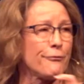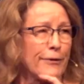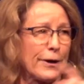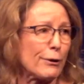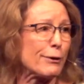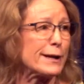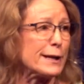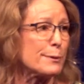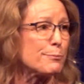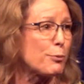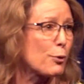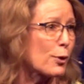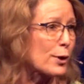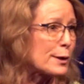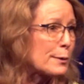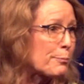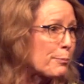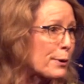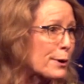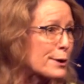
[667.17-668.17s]
very
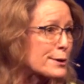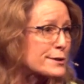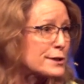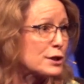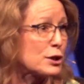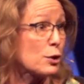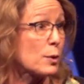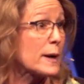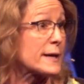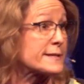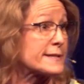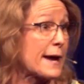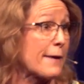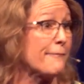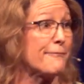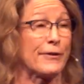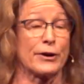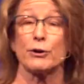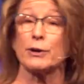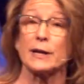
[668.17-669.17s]
important person who has
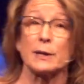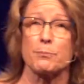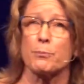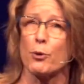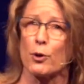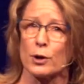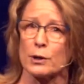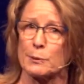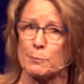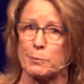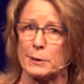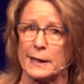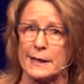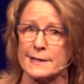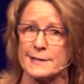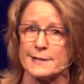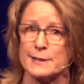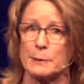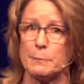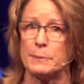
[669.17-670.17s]
that very important
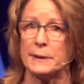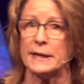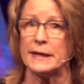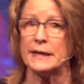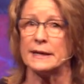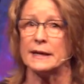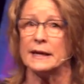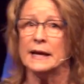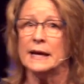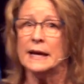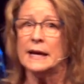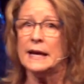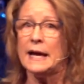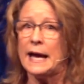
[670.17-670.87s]
place to be